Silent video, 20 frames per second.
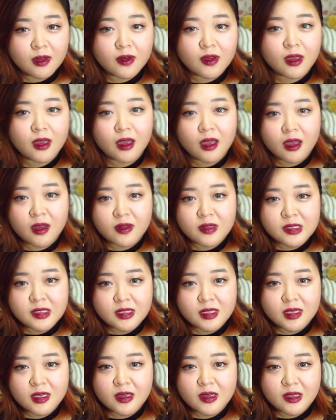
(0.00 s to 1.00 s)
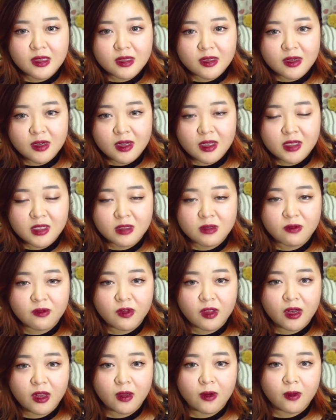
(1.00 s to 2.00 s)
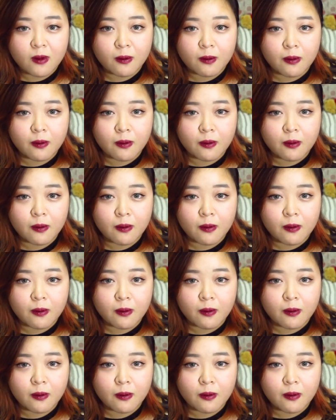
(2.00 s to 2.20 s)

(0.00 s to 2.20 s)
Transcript: okay I'll see you in the next video